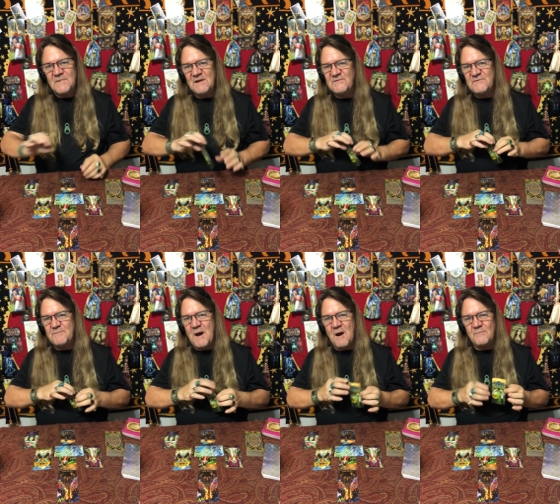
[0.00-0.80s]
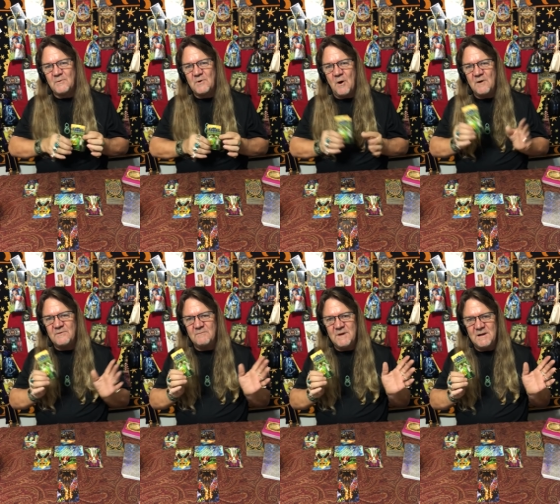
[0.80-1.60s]
This is a powerful card
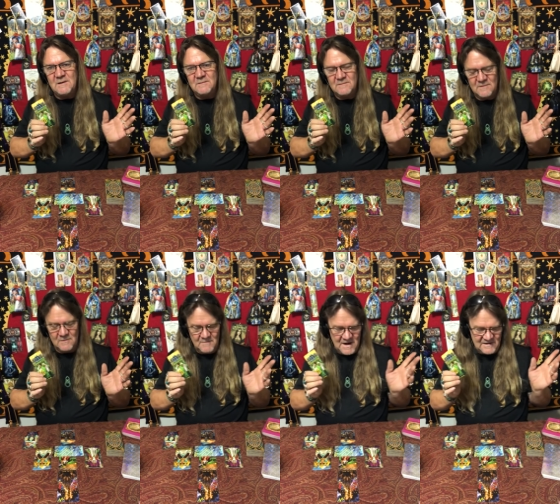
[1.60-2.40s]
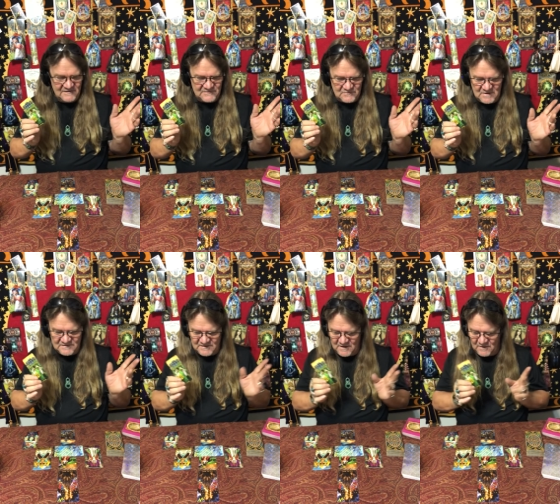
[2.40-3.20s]
to me. Little Mikey
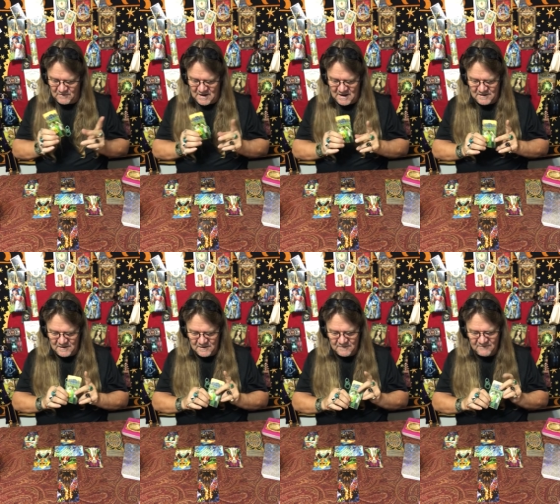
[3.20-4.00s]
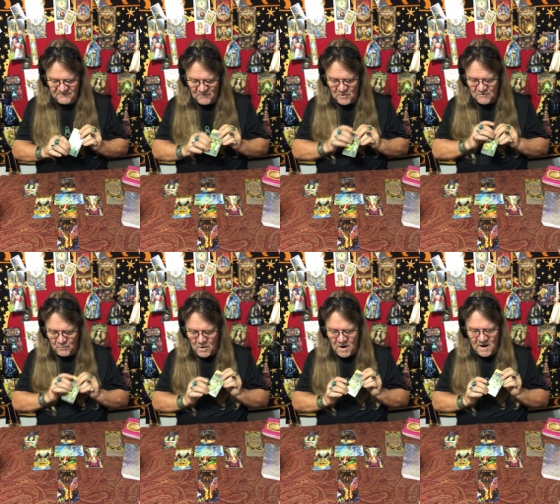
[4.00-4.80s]
Street Tarot right here. Four of
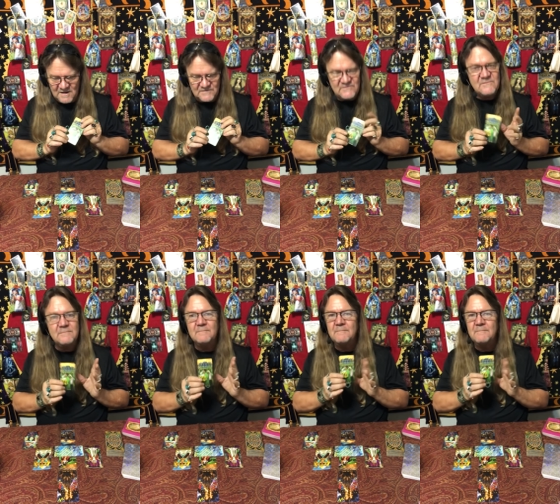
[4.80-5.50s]
Wands